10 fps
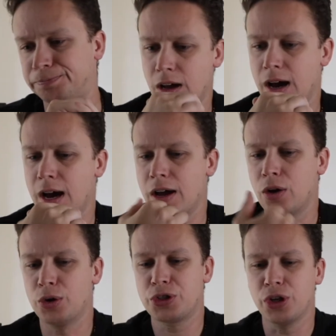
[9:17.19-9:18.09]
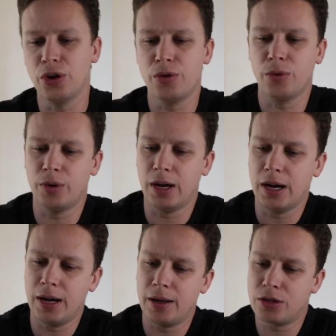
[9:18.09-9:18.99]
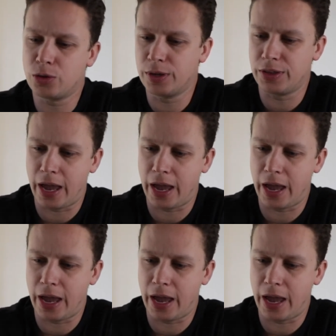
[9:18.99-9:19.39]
Also doing the